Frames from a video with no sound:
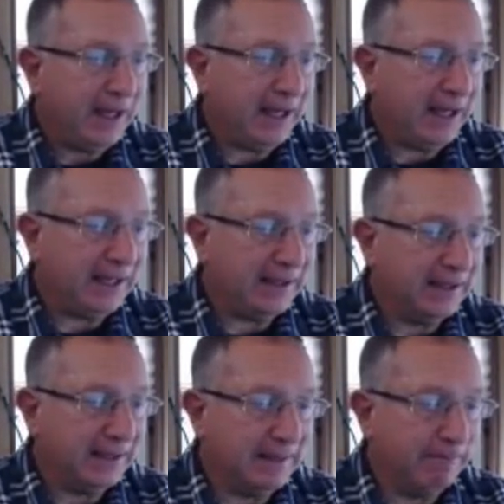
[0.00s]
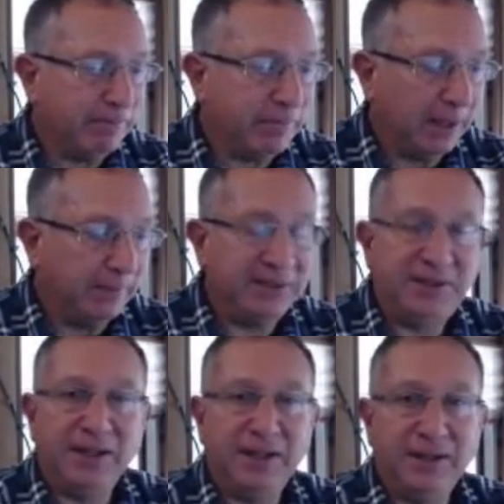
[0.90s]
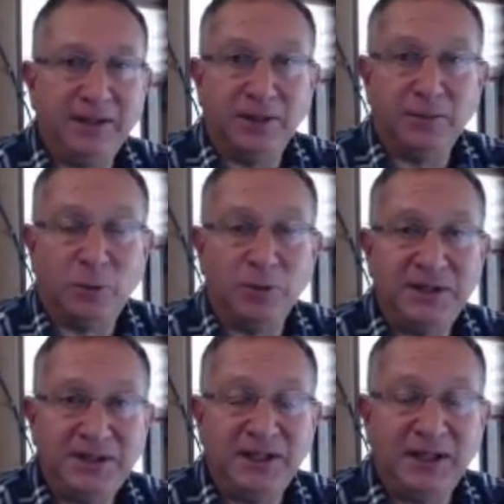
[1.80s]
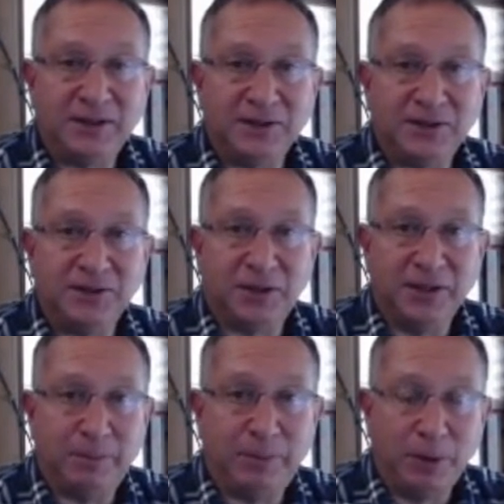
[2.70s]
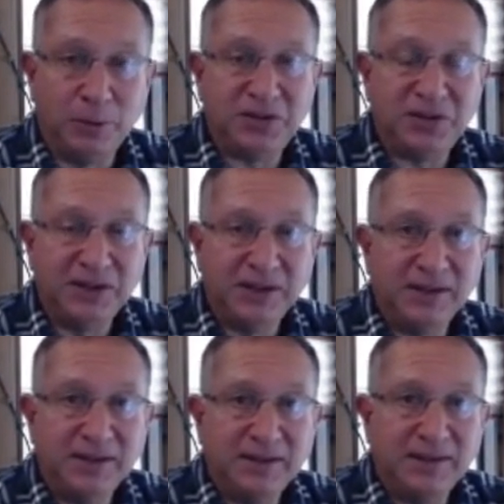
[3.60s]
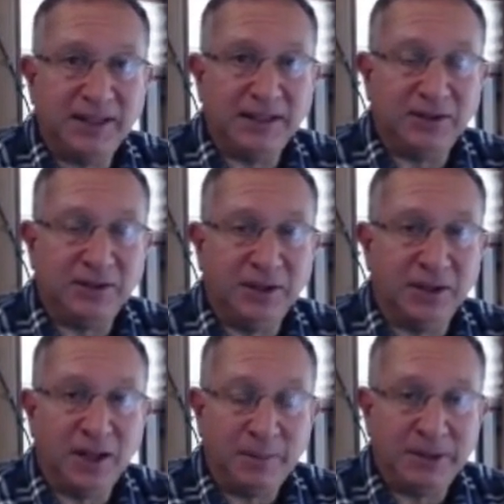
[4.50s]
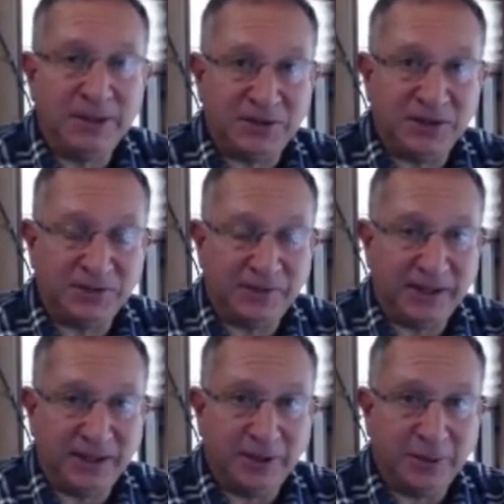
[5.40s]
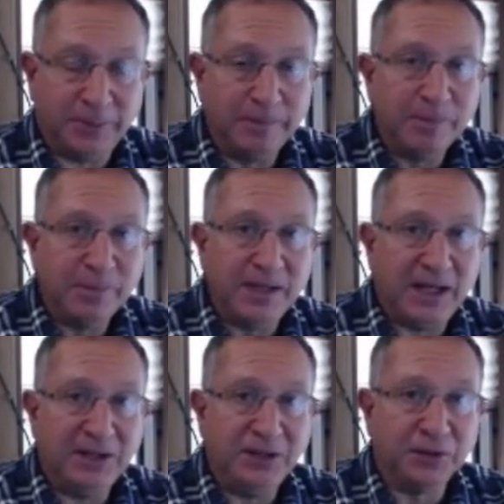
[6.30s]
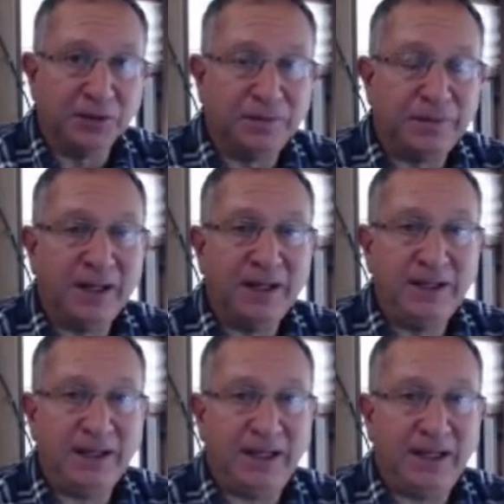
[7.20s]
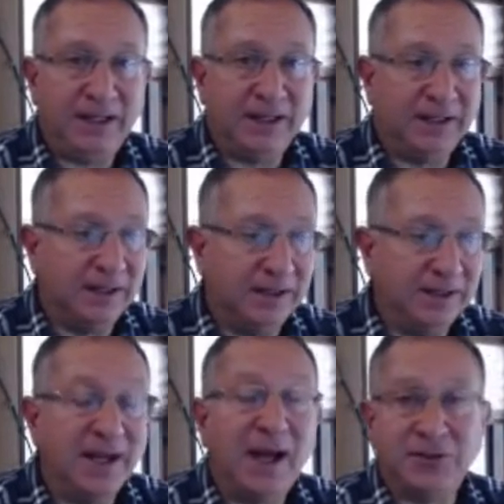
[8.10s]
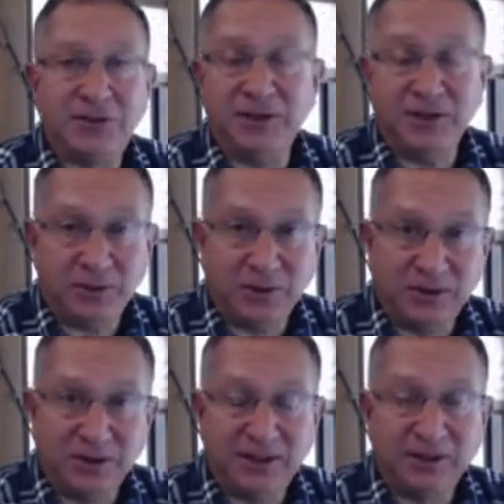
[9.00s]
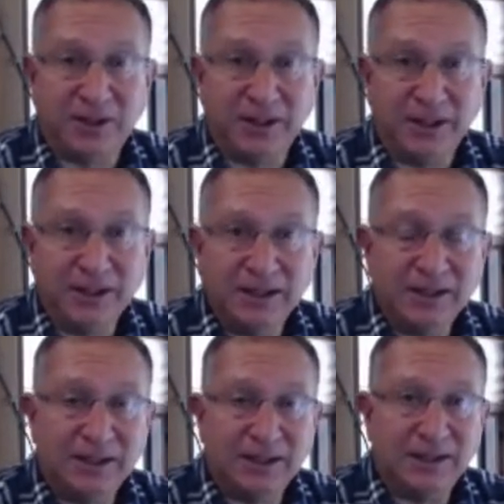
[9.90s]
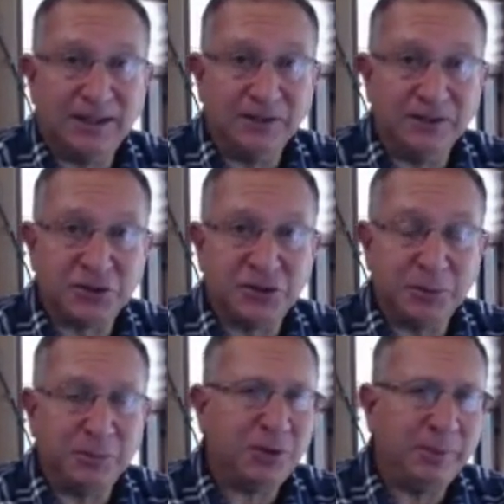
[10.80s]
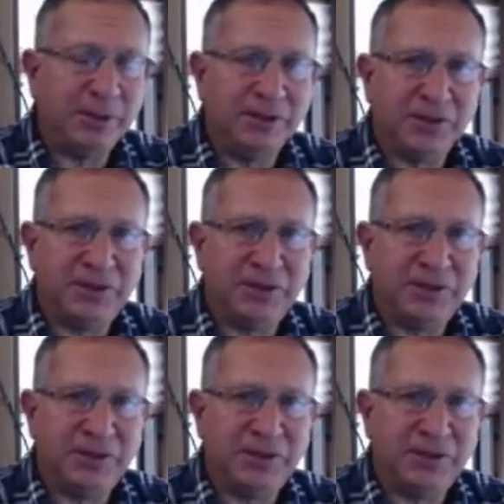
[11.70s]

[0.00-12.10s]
and I'm going to tell you that there are more details on the post that accompanies this video, and you'll find a notch that you can click on. Should be a little